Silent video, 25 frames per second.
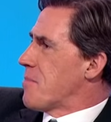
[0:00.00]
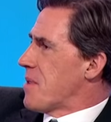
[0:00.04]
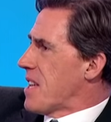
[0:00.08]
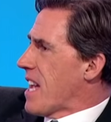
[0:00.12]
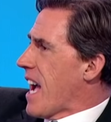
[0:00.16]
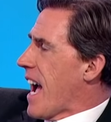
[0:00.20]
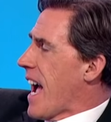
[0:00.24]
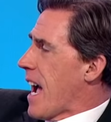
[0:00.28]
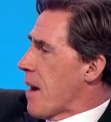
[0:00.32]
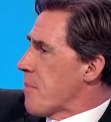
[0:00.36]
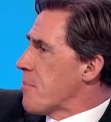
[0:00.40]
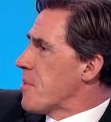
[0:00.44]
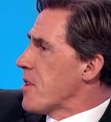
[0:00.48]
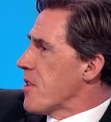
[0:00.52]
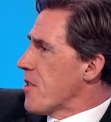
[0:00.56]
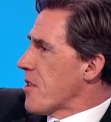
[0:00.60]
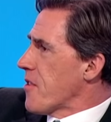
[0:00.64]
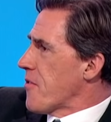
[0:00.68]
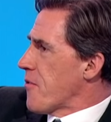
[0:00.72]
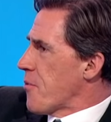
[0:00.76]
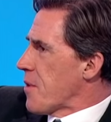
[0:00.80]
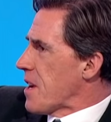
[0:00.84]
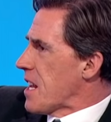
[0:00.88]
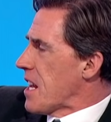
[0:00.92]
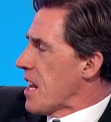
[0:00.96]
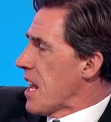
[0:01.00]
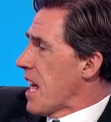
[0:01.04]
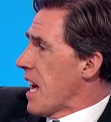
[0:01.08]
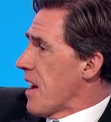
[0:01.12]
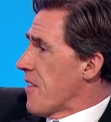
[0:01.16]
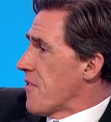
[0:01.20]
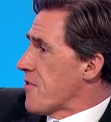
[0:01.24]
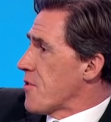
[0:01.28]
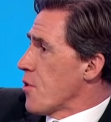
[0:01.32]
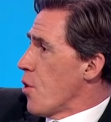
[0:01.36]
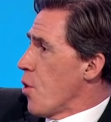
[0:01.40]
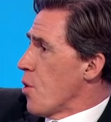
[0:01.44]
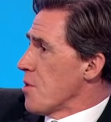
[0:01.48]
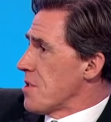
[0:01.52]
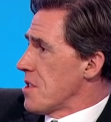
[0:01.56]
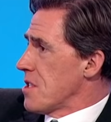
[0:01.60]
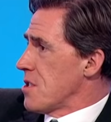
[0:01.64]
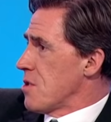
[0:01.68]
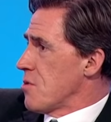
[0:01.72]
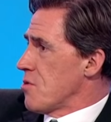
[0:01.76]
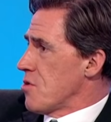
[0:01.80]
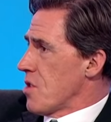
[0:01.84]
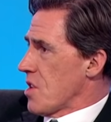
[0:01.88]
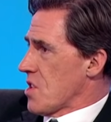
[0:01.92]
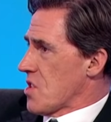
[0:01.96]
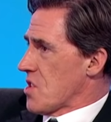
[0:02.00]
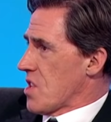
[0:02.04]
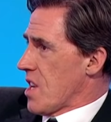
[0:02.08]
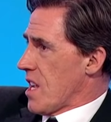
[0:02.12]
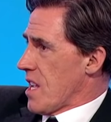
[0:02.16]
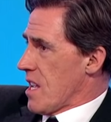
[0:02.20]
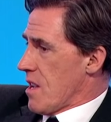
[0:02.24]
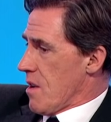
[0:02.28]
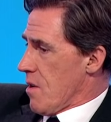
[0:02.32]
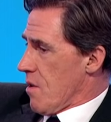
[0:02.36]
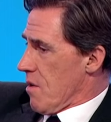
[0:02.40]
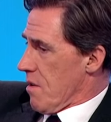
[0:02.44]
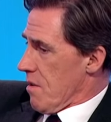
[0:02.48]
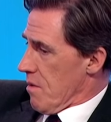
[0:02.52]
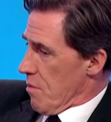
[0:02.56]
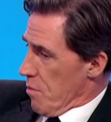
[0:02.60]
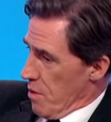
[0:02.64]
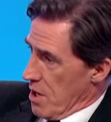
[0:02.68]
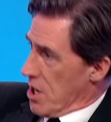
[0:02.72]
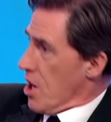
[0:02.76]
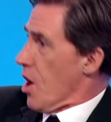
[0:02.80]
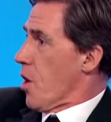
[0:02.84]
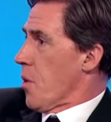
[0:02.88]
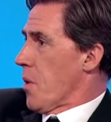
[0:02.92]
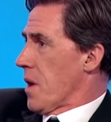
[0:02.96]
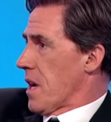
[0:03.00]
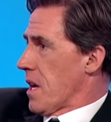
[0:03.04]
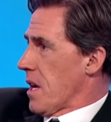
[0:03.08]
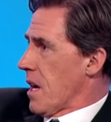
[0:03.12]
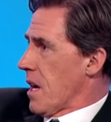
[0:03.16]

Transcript: be happier if we left, or did you just say, we're going?